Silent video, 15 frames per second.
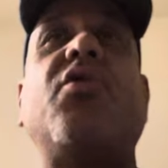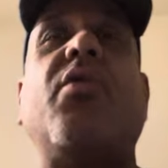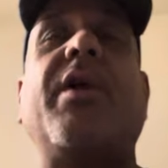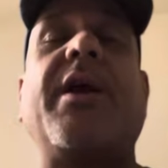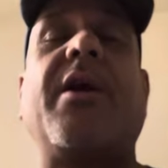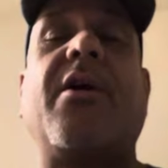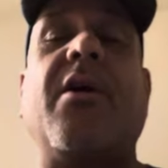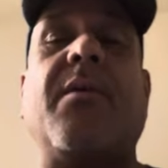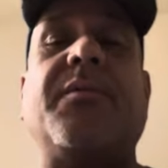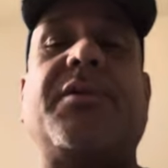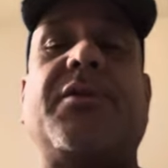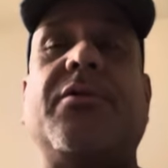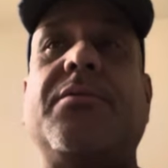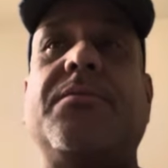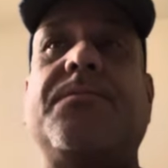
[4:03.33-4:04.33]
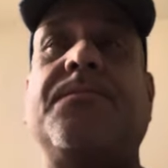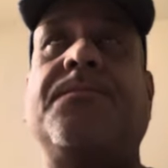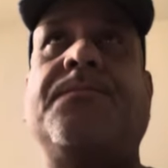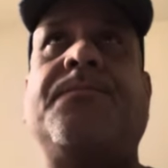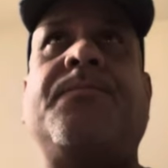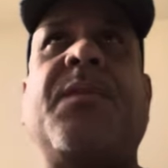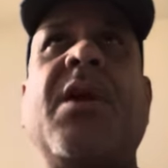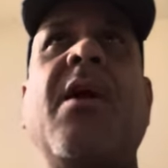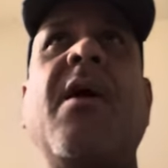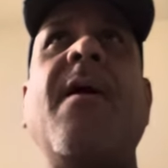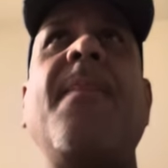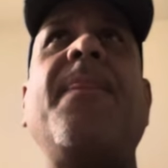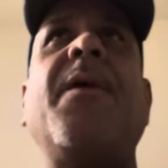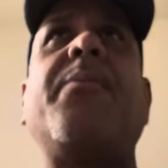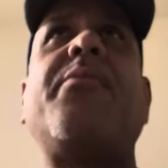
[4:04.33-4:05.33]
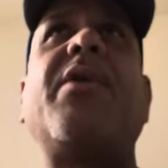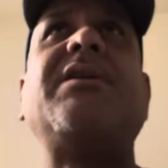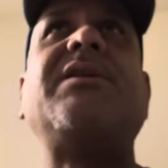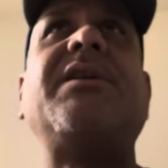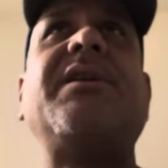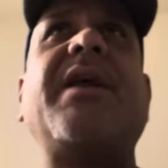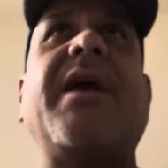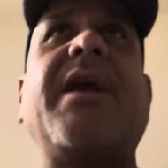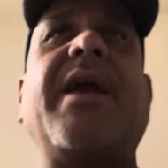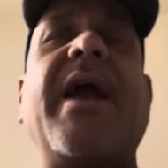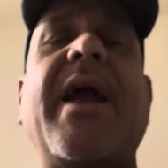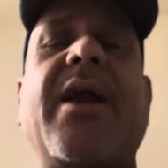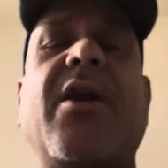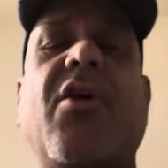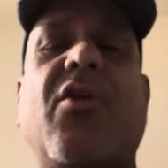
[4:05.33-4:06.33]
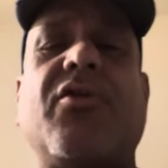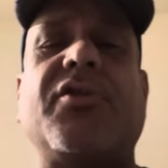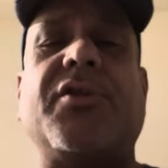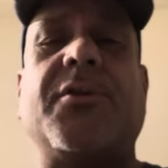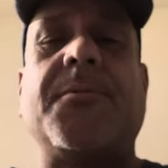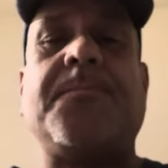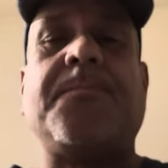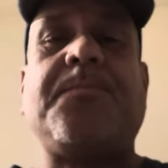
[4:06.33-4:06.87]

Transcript: when it comes to the present day gang culture.